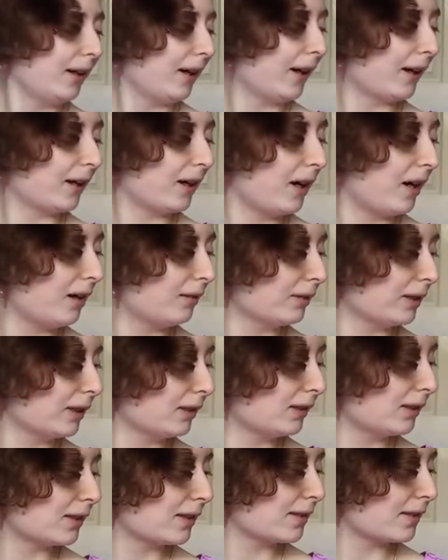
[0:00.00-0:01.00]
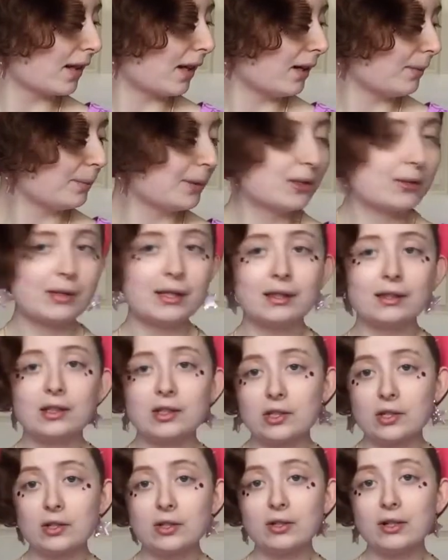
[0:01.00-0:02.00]
I can't really decide between the
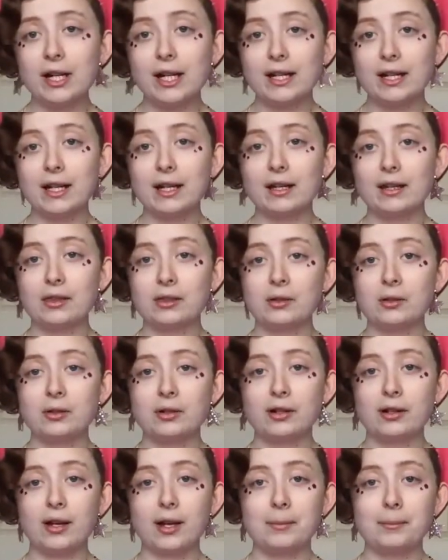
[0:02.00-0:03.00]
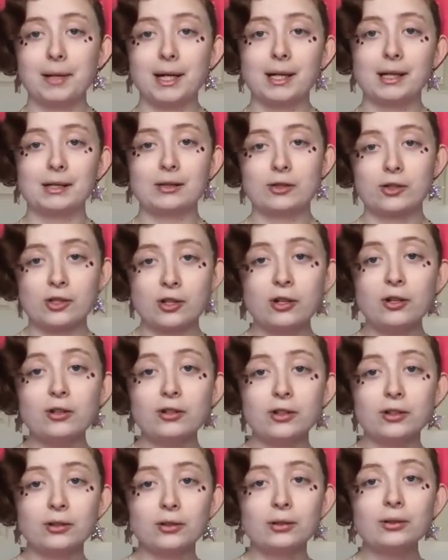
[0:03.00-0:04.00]
two and I thought I might show
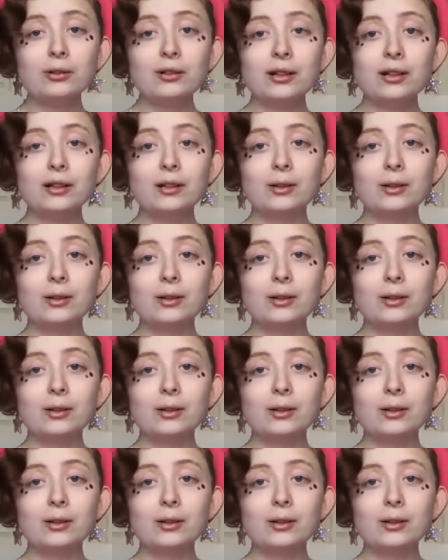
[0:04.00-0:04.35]
you